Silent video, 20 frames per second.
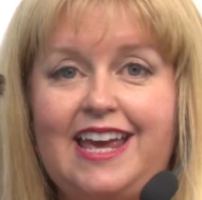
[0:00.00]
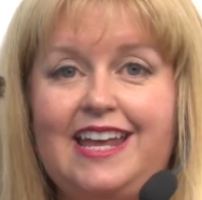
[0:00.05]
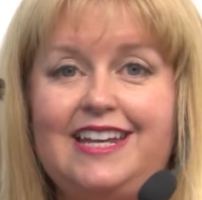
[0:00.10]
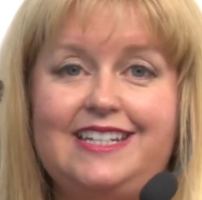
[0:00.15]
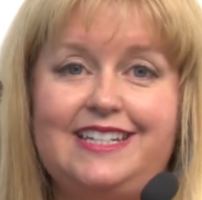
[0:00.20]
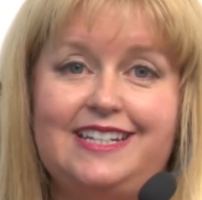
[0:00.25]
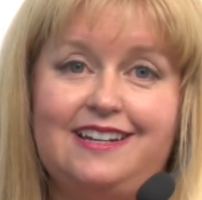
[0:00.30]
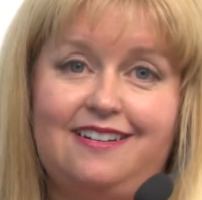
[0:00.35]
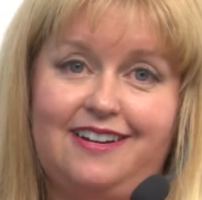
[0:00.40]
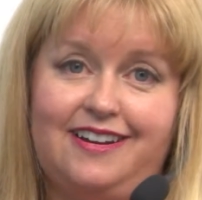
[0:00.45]

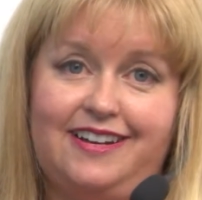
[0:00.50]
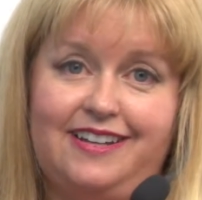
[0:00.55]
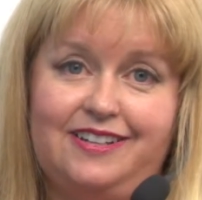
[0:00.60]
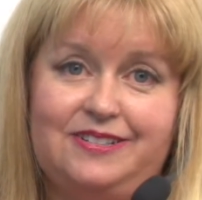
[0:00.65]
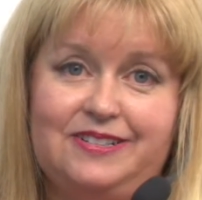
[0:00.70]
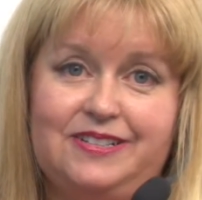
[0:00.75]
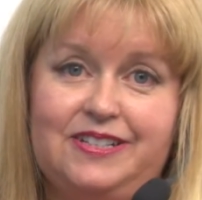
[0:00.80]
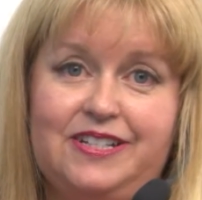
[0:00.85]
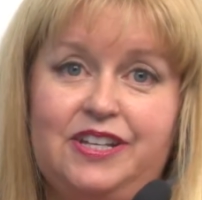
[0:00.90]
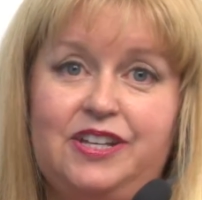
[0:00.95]
and
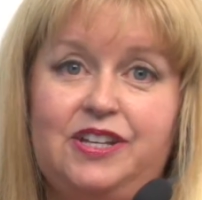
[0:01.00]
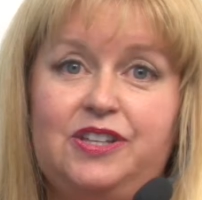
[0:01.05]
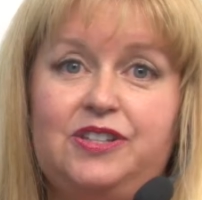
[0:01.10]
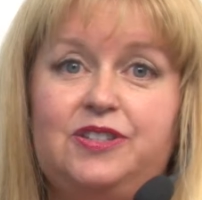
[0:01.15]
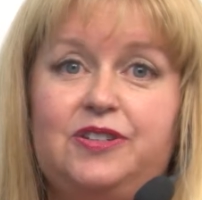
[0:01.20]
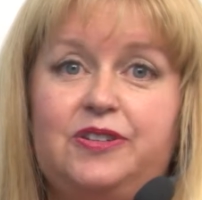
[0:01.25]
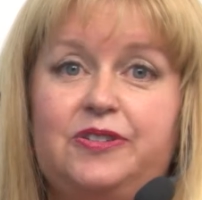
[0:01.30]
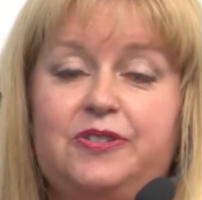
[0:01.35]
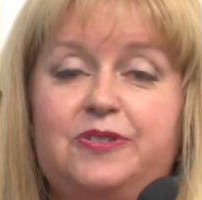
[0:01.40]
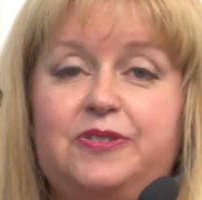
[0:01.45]
tile.
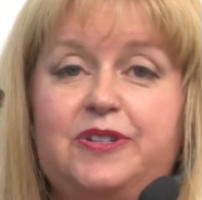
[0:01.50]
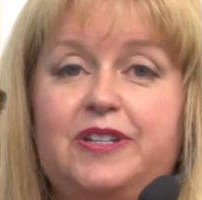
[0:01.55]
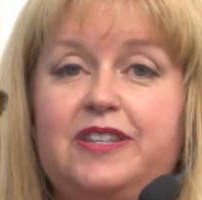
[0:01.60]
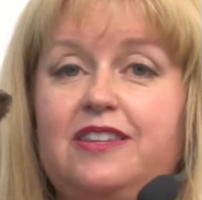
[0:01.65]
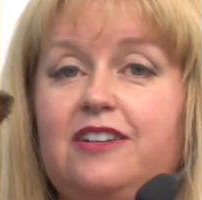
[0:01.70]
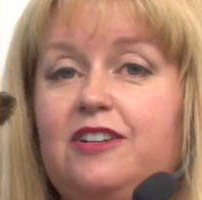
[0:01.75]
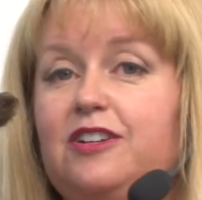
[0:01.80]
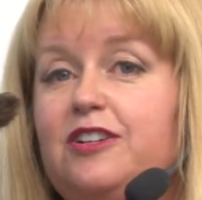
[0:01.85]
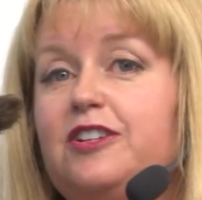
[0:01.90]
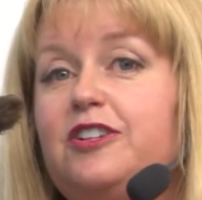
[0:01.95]
So
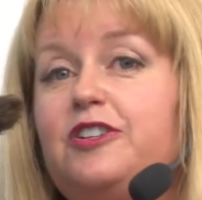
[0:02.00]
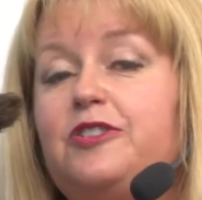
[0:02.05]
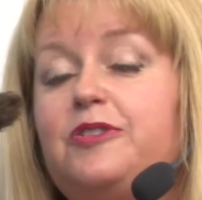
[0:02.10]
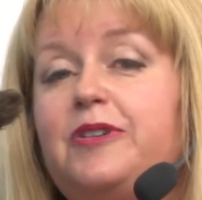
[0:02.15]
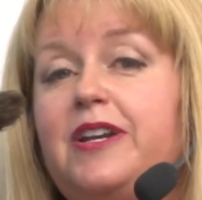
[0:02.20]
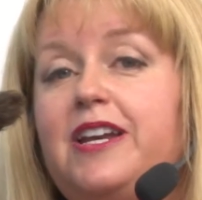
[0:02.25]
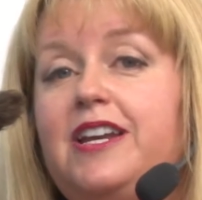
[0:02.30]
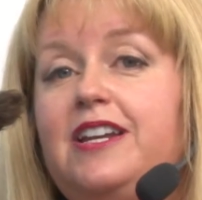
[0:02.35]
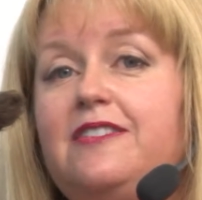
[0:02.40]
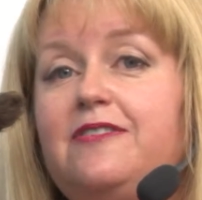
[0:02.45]
they're
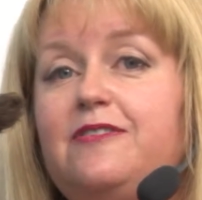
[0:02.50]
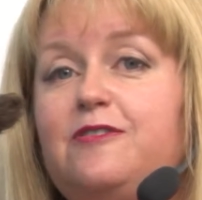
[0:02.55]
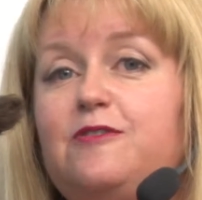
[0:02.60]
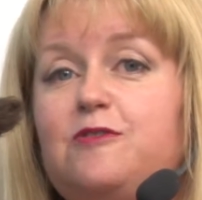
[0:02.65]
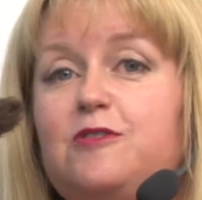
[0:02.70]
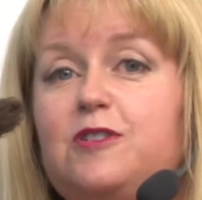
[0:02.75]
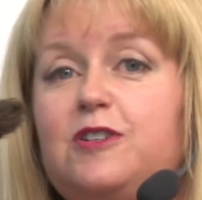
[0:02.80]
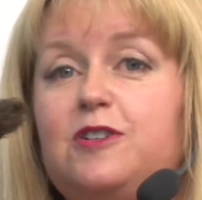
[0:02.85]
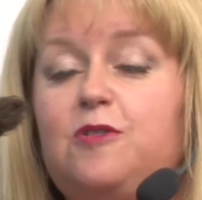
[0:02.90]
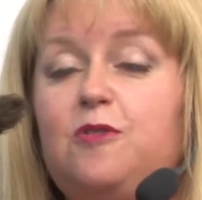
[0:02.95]
great
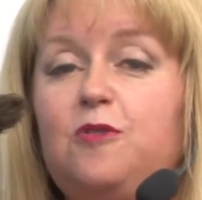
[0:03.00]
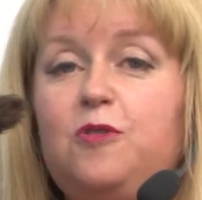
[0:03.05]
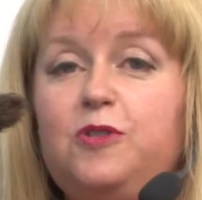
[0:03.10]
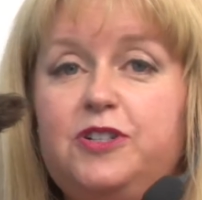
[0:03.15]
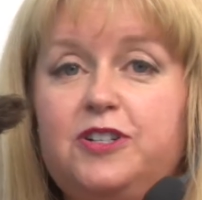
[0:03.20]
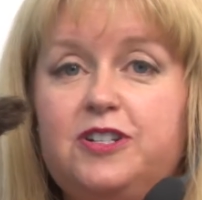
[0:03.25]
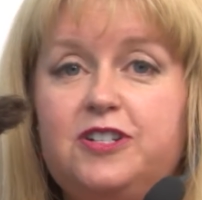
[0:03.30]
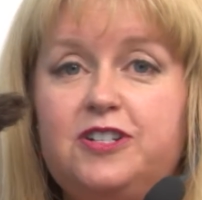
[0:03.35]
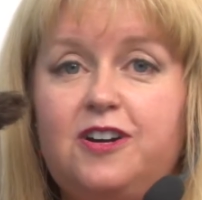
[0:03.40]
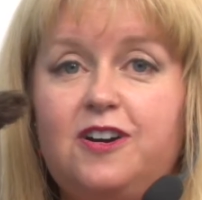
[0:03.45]
for
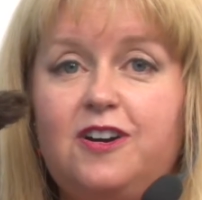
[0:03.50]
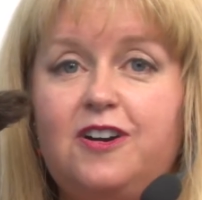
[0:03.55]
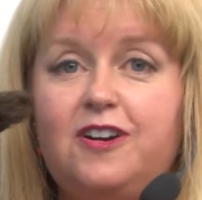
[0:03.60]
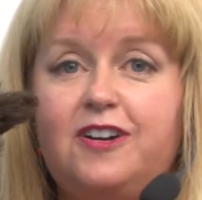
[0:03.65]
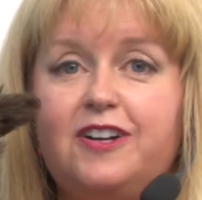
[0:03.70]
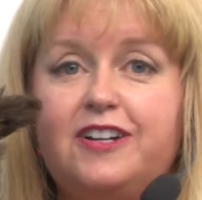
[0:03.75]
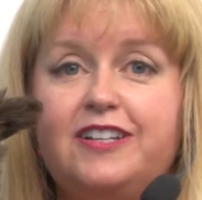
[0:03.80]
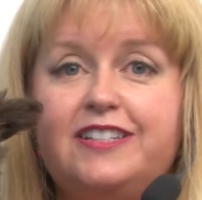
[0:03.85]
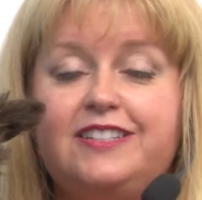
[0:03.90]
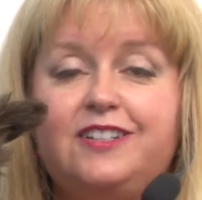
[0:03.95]
older
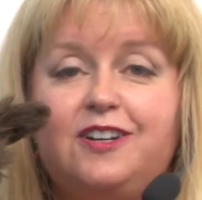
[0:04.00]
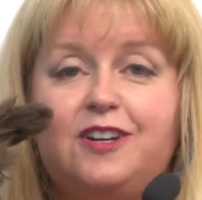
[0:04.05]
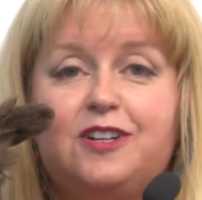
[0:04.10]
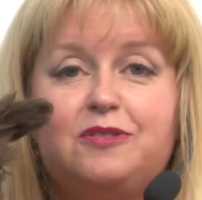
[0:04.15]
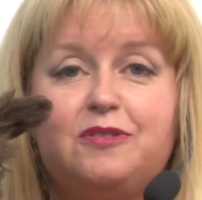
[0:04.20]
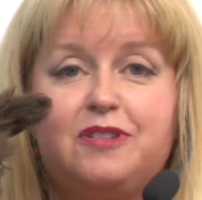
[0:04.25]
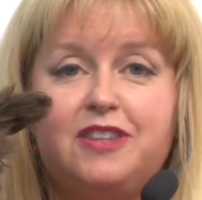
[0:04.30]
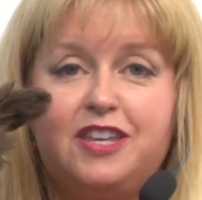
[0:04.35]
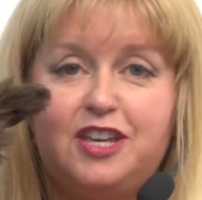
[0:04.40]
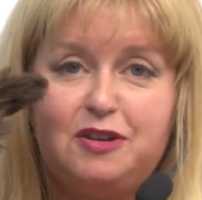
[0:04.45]
dogs,
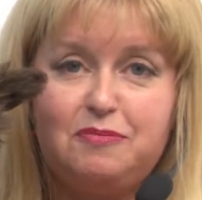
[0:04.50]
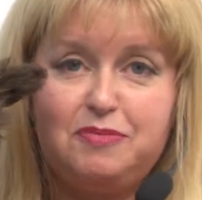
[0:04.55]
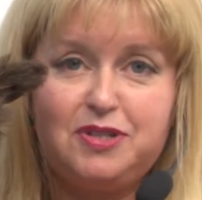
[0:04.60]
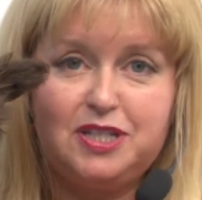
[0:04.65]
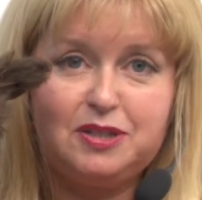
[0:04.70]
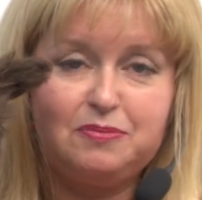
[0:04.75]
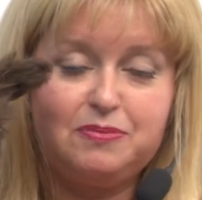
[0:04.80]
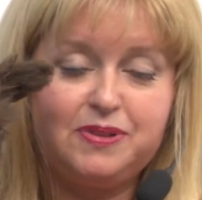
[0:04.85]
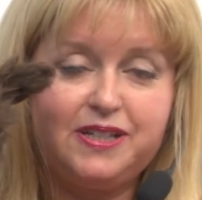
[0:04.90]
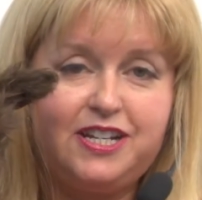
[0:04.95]
dogs with hip
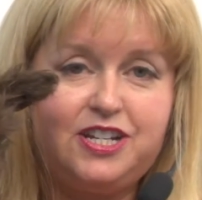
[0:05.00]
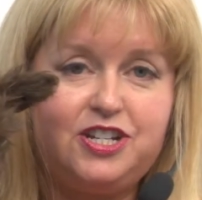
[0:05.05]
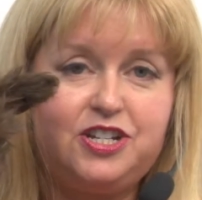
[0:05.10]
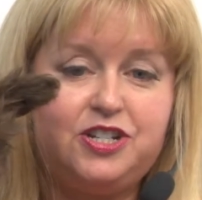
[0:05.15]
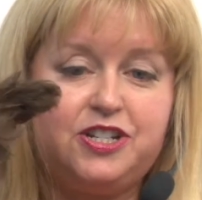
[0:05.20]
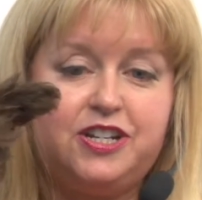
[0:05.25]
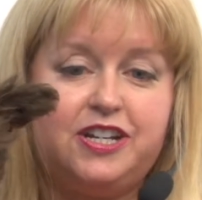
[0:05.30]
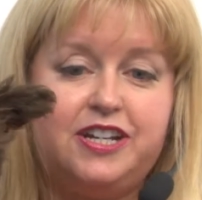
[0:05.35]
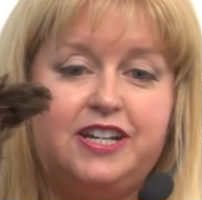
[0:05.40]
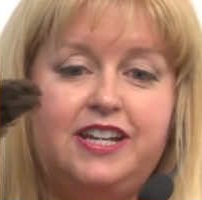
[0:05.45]

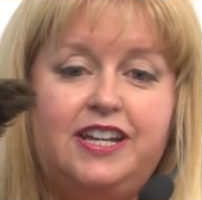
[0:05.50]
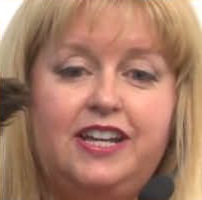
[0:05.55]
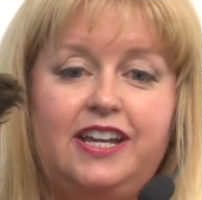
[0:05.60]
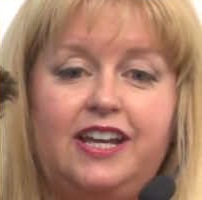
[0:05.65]
dysplasia,